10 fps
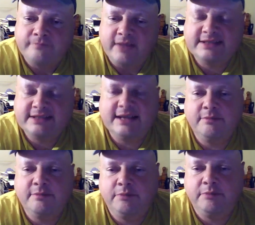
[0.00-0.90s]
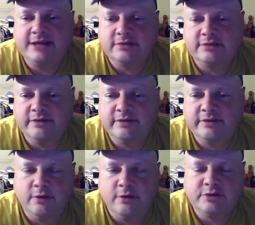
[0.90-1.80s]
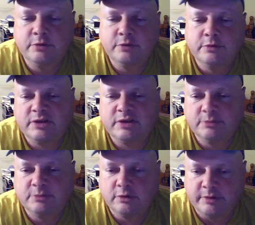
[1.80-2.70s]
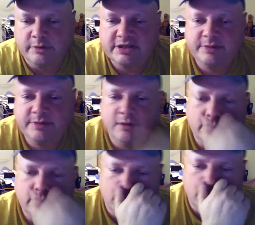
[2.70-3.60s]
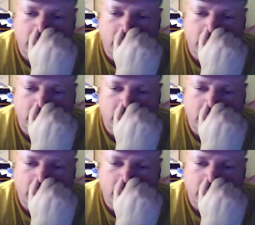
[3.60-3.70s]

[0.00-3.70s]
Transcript: It's the same place I was living in before. I just moved from my smaller room into this bigger one.